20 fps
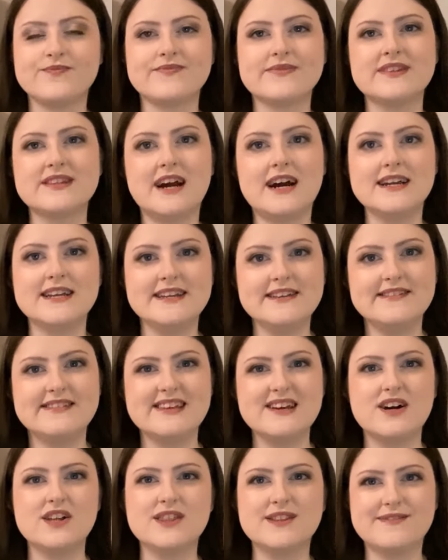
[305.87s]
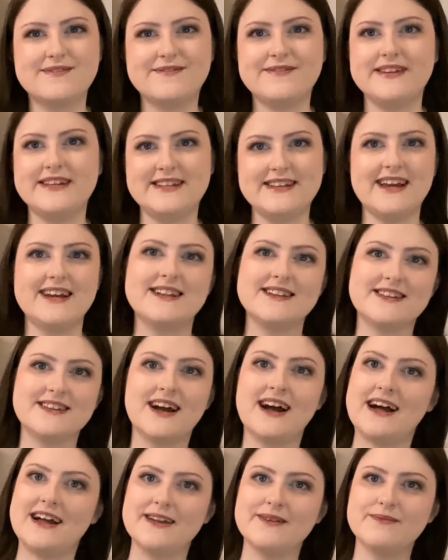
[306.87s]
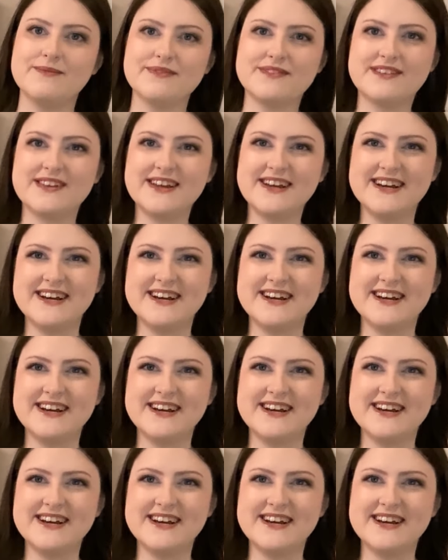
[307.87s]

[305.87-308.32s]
not easy on the feet at times.